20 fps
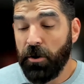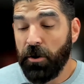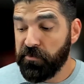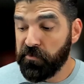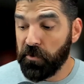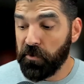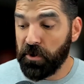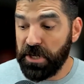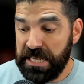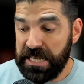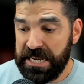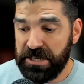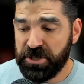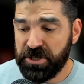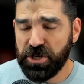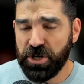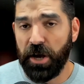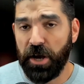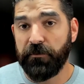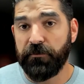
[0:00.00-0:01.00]
for
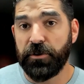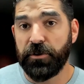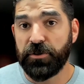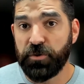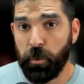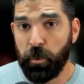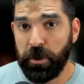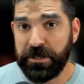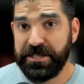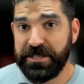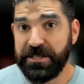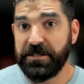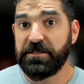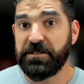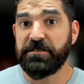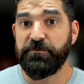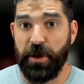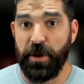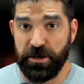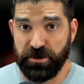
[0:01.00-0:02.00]
each of the 20
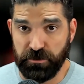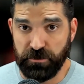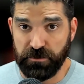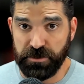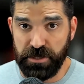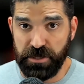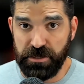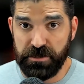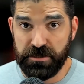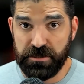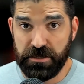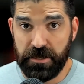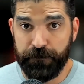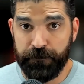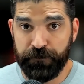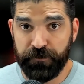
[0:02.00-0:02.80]
specialties.